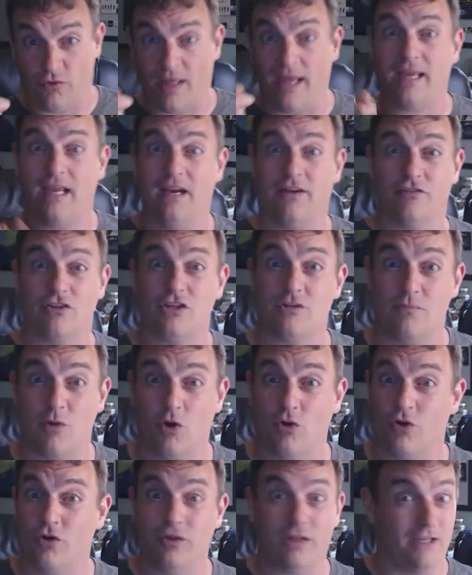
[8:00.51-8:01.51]
you're that kind of a
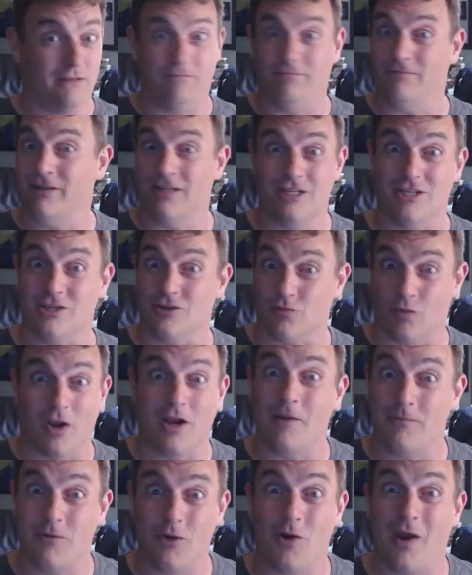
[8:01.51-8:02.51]
smoker, then this is
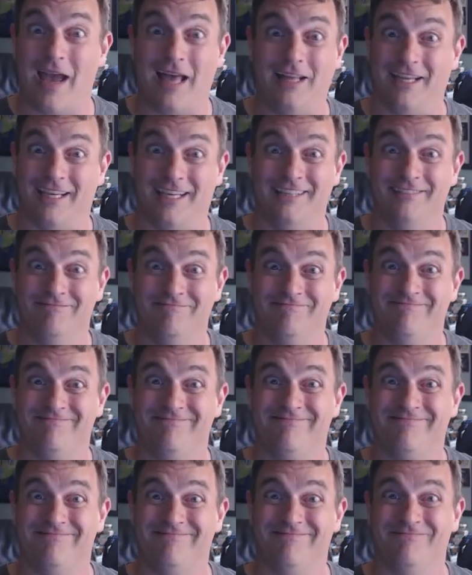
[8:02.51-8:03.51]
right up your alley.
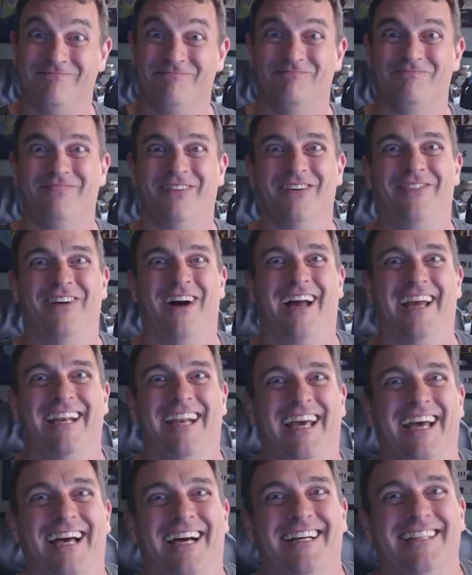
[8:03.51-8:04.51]
Bye-bye
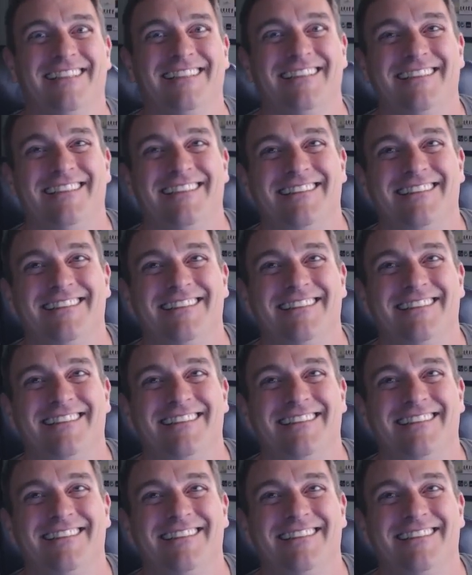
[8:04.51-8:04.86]
now.